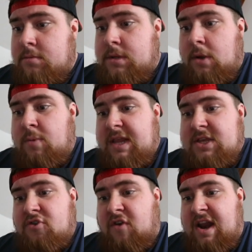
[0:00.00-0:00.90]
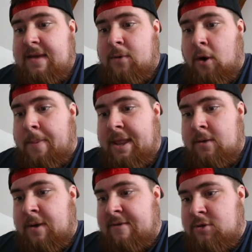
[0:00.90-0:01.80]
So we need to train him up,
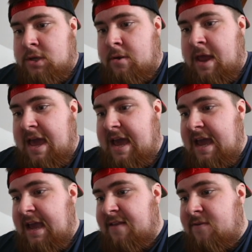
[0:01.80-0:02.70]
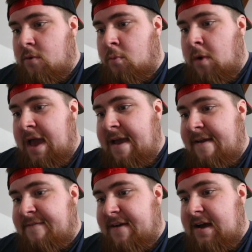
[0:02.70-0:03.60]
and the way we're doing it is
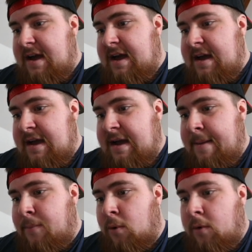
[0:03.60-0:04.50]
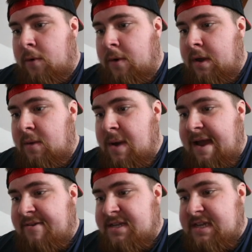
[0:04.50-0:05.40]
with our boy.
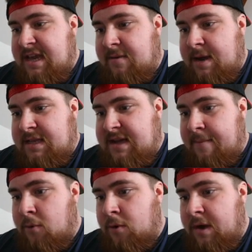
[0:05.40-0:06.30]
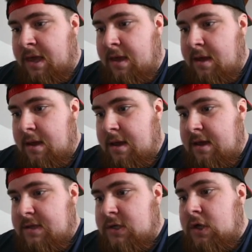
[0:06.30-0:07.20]
Where is he? Where's our boy?
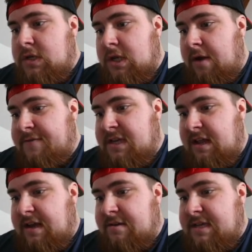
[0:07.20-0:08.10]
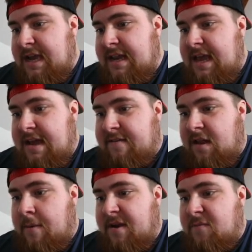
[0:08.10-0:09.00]
It's because, obviously, like I was saying, he has
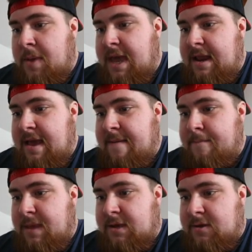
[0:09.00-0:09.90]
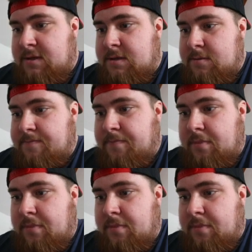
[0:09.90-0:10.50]
low XP in him because